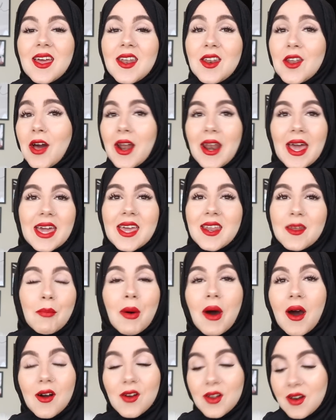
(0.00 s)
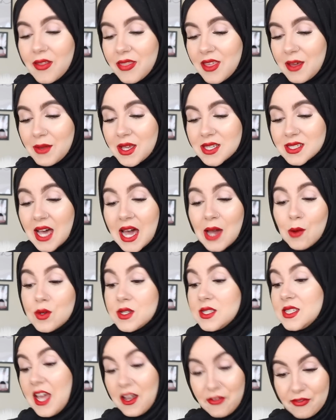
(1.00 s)
not like in a park or nothing, because I
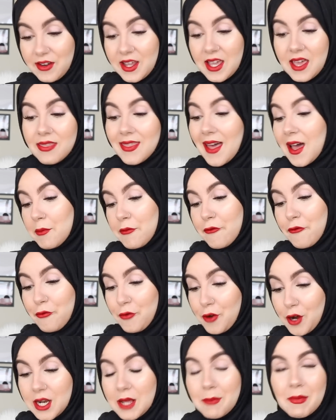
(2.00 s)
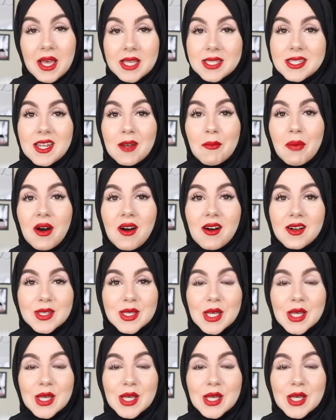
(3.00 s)
would definitely get that really messy in a park.